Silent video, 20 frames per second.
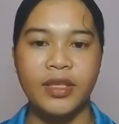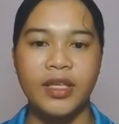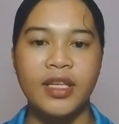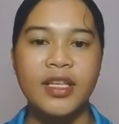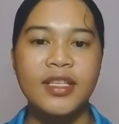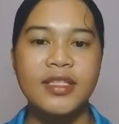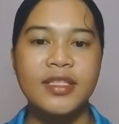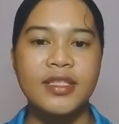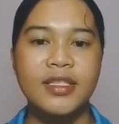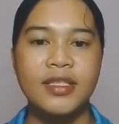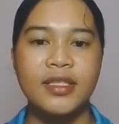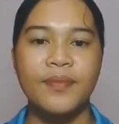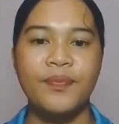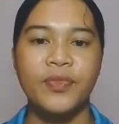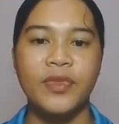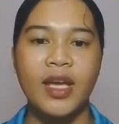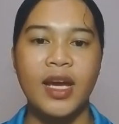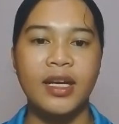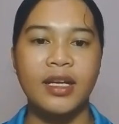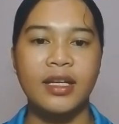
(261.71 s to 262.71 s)
It is
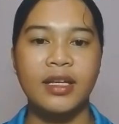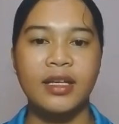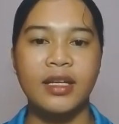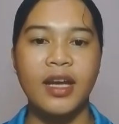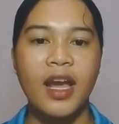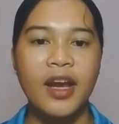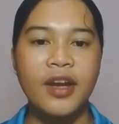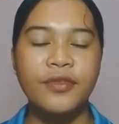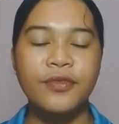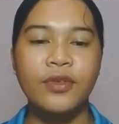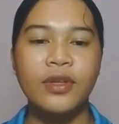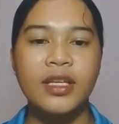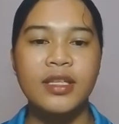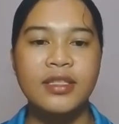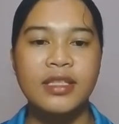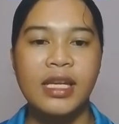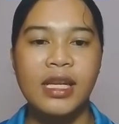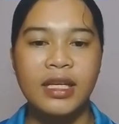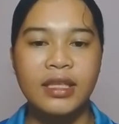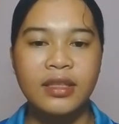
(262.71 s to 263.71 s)
a carefully
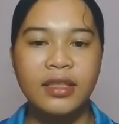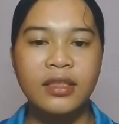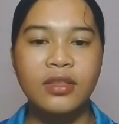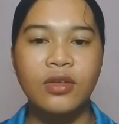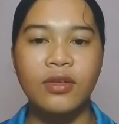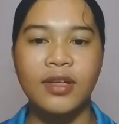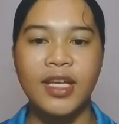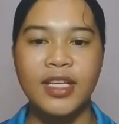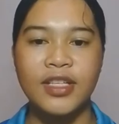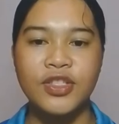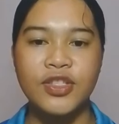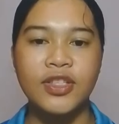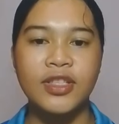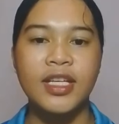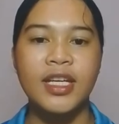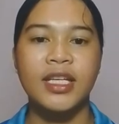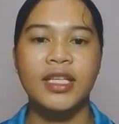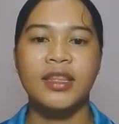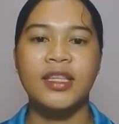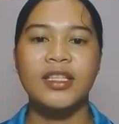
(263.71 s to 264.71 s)
selected
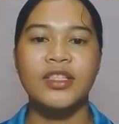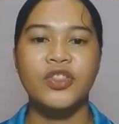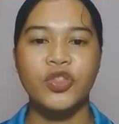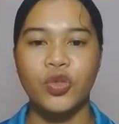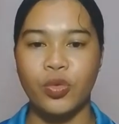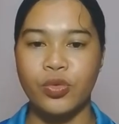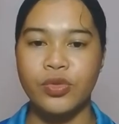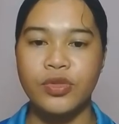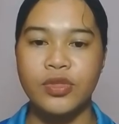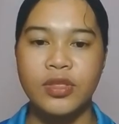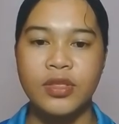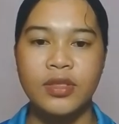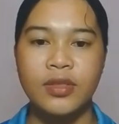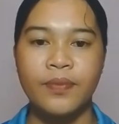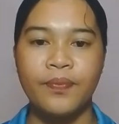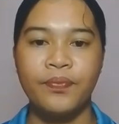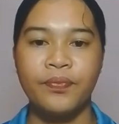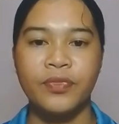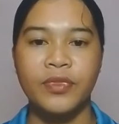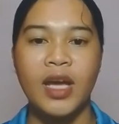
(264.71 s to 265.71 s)
collection that shows
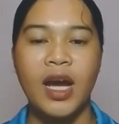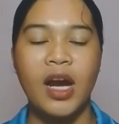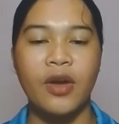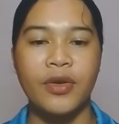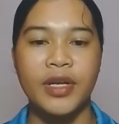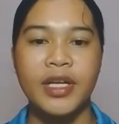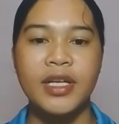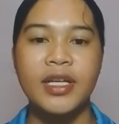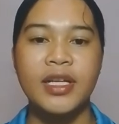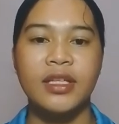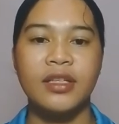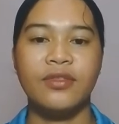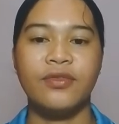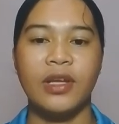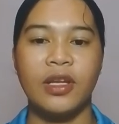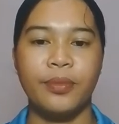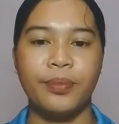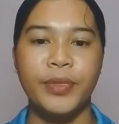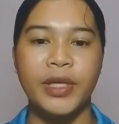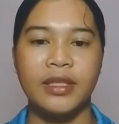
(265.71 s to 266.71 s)
our
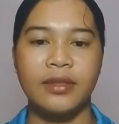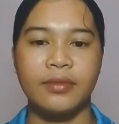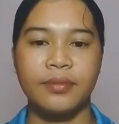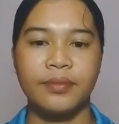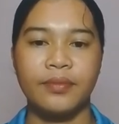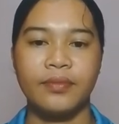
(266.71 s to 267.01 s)
development.